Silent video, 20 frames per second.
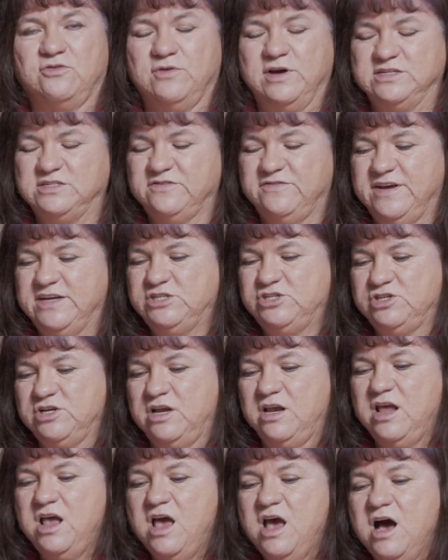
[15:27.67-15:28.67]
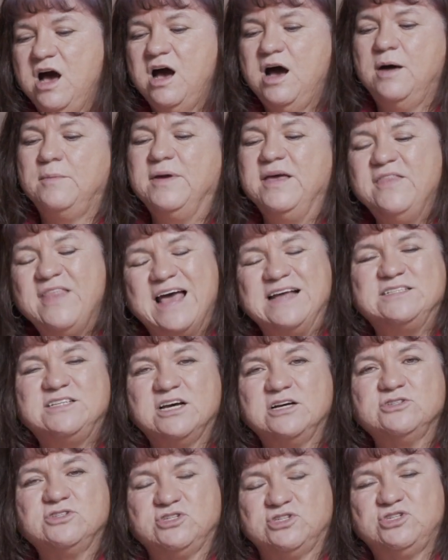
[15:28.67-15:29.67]
reservation, and that
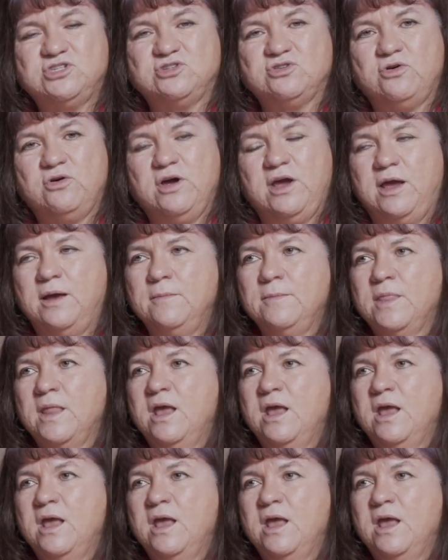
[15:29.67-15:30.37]
tells a story.